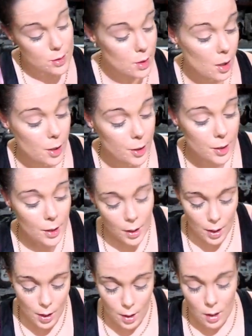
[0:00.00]
So
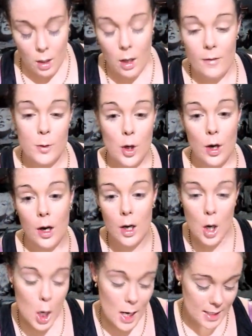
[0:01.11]
I'm
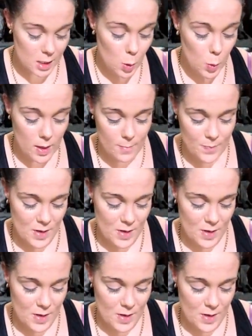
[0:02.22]
trying to quit.